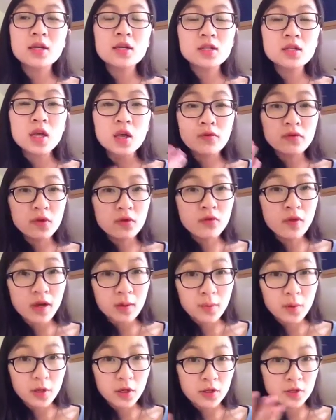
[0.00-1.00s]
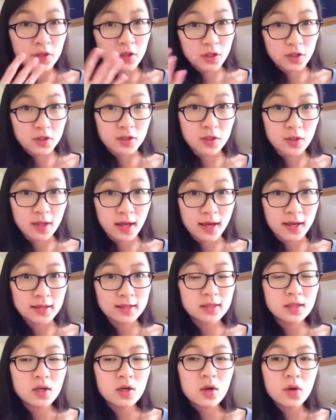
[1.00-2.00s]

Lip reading: So if you've read books, you can do that,